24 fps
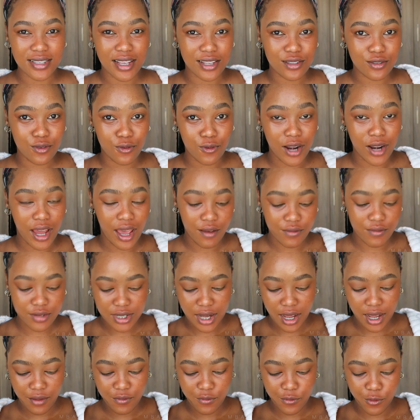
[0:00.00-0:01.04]
That's all I have
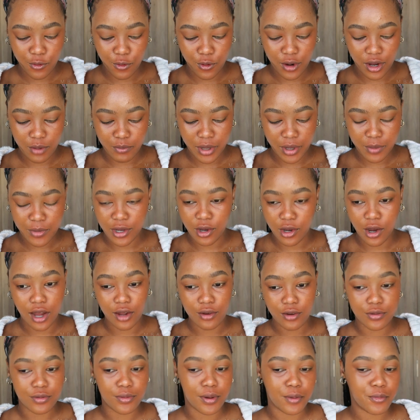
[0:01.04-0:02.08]
time for. I maybe go
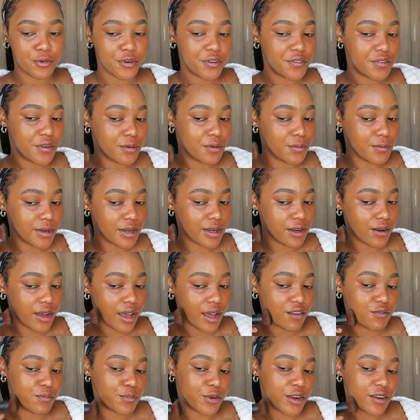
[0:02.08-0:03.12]
out with my boyfriend and we go
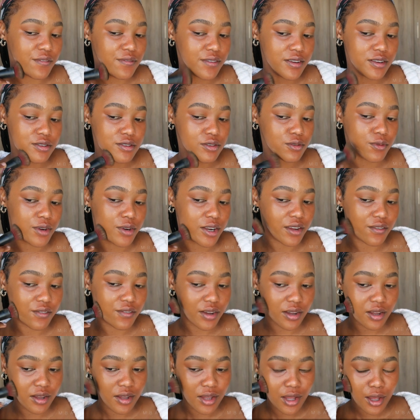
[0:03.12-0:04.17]
have breakfast or
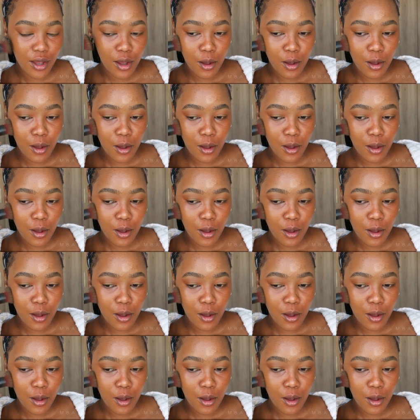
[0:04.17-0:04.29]
whatever.